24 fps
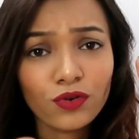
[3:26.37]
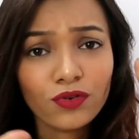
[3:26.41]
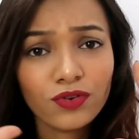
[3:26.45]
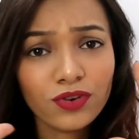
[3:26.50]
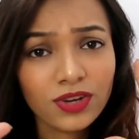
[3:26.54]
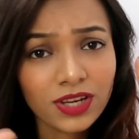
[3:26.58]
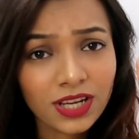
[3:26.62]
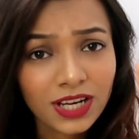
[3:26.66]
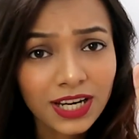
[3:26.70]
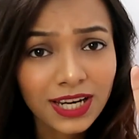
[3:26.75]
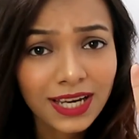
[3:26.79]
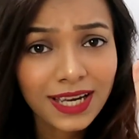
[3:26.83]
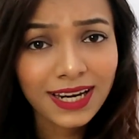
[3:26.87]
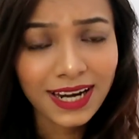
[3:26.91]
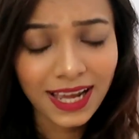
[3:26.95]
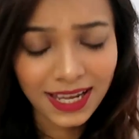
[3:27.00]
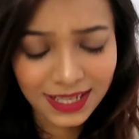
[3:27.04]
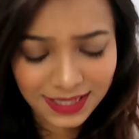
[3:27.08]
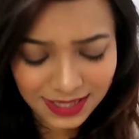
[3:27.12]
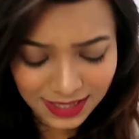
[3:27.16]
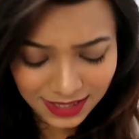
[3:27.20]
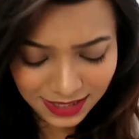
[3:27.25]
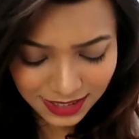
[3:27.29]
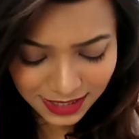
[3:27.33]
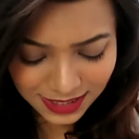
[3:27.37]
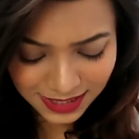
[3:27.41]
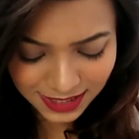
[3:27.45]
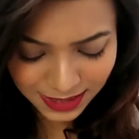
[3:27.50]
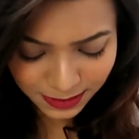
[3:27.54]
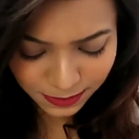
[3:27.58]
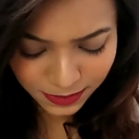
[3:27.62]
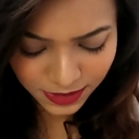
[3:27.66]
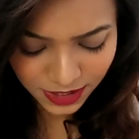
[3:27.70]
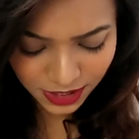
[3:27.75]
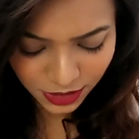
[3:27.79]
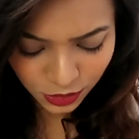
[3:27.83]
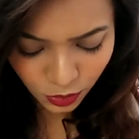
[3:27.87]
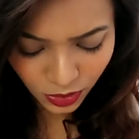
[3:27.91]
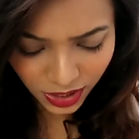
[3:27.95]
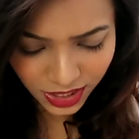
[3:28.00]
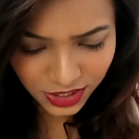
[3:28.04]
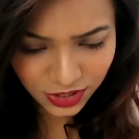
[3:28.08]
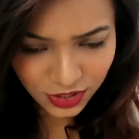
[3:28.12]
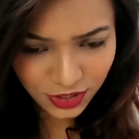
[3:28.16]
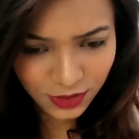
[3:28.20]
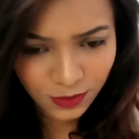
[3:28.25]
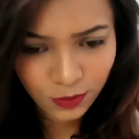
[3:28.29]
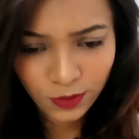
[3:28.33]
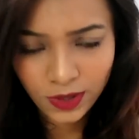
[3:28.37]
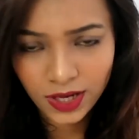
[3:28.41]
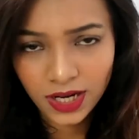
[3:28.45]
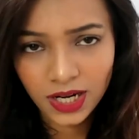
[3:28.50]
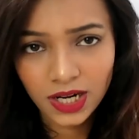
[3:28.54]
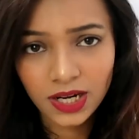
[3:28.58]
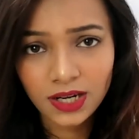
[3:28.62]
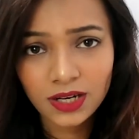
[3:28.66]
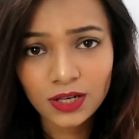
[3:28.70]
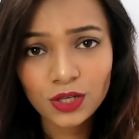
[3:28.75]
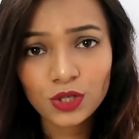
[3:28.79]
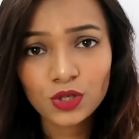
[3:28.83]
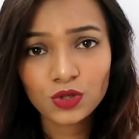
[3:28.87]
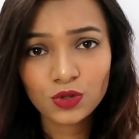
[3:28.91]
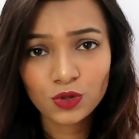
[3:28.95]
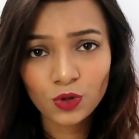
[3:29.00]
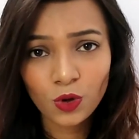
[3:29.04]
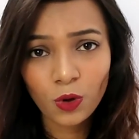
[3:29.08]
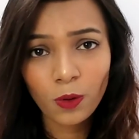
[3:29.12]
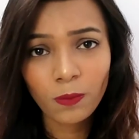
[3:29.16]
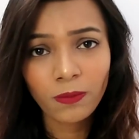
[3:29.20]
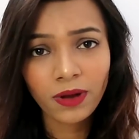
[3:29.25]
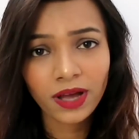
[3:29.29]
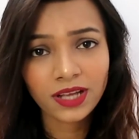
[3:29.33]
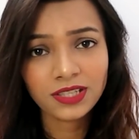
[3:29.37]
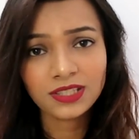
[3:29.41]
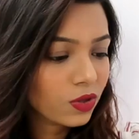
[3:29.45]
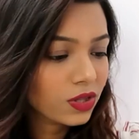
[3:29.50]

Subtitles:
really nice in this lipstick, so I just wear it so much.